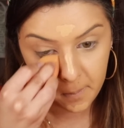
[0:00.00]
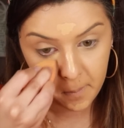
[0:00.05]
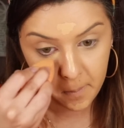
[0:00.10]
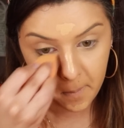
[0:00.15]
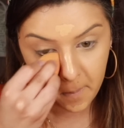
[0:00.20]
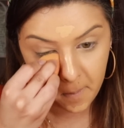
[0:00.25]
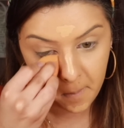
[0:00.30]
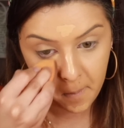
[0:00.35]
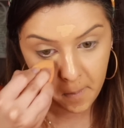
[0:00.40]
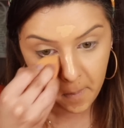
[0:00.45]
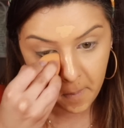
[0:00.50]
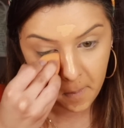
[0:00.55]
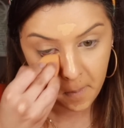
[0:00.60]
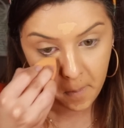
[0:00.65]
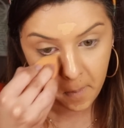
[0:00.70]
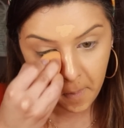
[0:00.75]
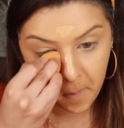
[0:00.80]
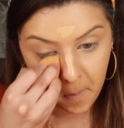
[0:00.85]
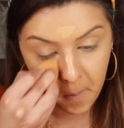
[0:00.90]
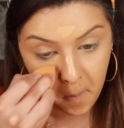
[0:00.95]

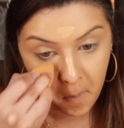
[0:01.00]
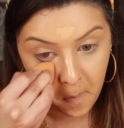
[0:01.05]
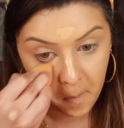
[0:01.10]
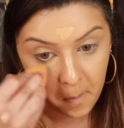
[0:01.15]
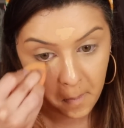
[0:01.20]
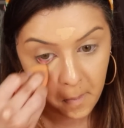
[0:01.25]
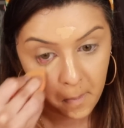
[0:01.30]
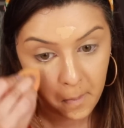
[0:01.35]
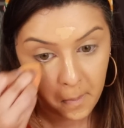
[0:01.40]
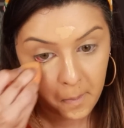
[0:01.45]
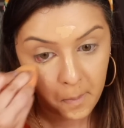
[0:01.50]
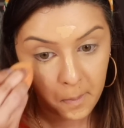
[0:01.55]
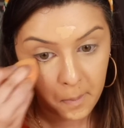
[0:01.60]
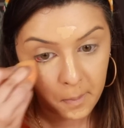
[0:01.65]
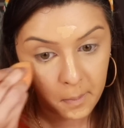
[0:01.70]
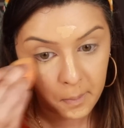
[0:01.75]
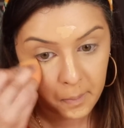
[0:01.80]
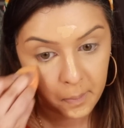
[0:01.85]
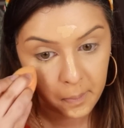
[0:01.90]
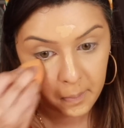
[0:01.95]

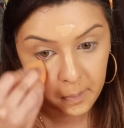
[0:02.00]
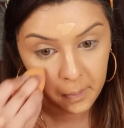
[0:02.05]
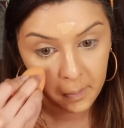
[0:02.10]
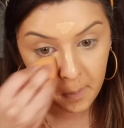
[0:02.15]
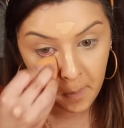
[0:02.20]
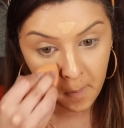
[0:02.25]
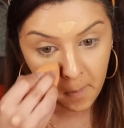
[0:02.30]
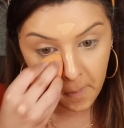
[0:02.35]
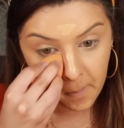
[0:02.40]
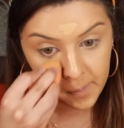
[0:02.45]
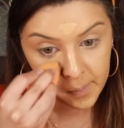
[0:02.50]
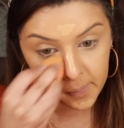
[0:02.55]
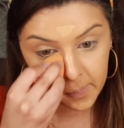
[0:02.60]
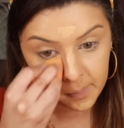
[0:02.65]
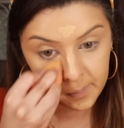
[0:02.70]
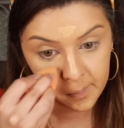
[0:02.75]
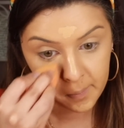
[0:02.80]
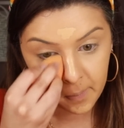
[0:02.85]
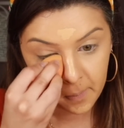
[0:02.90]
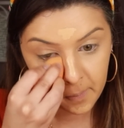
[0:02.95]

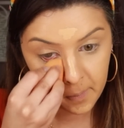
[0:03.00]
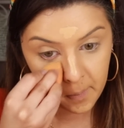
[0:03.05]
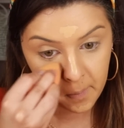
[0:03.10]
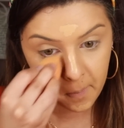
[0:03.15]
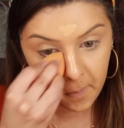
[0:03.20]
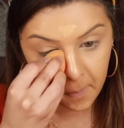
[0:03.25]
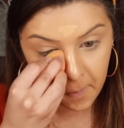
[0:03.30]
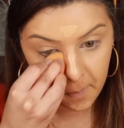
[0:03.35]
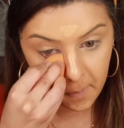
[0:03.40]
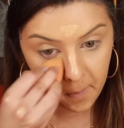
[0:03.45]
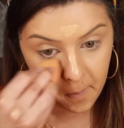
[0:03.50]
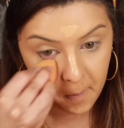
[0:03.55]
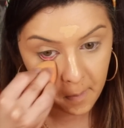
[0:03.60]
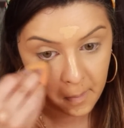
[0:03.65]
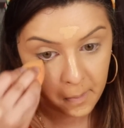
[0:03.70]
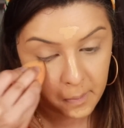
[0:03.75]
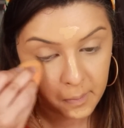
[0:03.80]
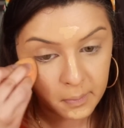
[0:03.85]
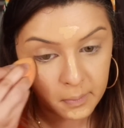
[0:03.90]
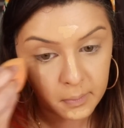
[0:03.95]

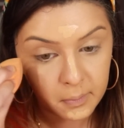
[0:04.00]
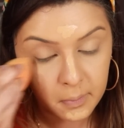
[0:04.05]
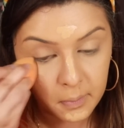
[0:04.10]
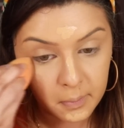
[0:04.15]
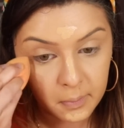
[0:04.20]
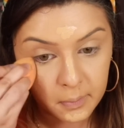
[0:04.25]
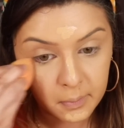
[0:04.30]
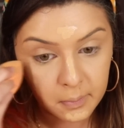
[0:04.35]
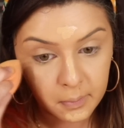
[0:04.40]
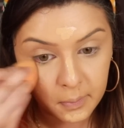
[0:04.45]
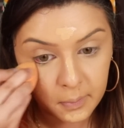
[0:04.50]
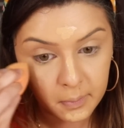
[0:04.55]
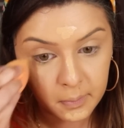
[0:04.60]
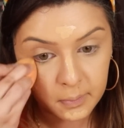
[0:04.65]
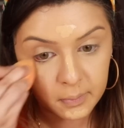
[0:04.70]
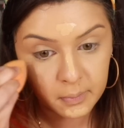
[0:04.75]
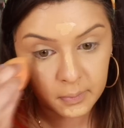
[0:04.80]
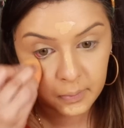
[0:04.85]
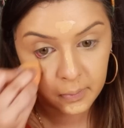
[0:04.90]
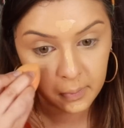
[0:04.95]

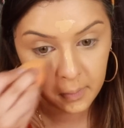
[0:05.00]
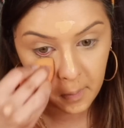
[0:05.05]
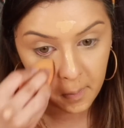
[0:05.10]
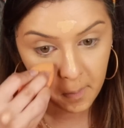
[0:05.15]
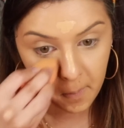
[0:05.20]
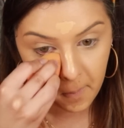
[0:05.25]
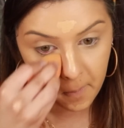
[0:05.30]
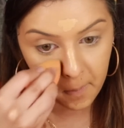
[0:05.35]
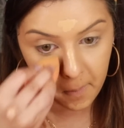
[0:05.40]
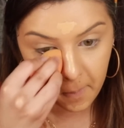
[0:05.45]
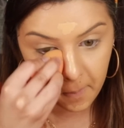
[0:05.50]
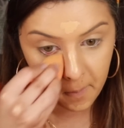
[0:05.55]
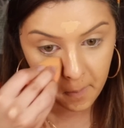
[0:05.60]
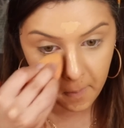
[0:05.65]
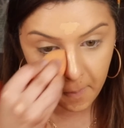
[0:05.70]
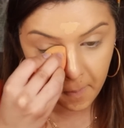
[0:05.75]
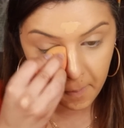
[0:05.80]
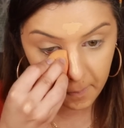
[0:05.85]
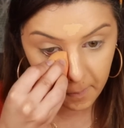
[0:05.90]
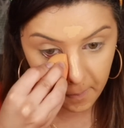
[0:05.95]

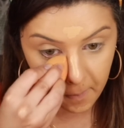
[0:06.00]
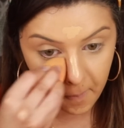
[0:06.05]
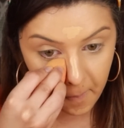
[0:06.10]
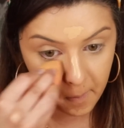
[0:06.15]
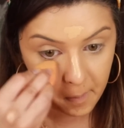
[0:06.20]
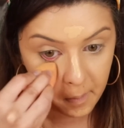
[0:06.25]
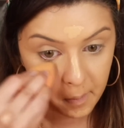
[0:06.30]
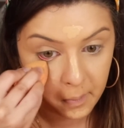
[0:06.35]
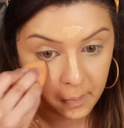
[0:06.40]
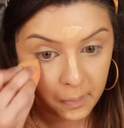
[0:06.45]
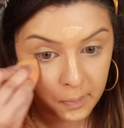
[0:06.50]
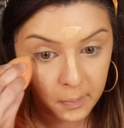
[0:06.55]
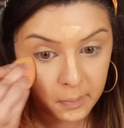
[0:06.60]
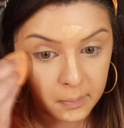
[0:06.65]
(silence)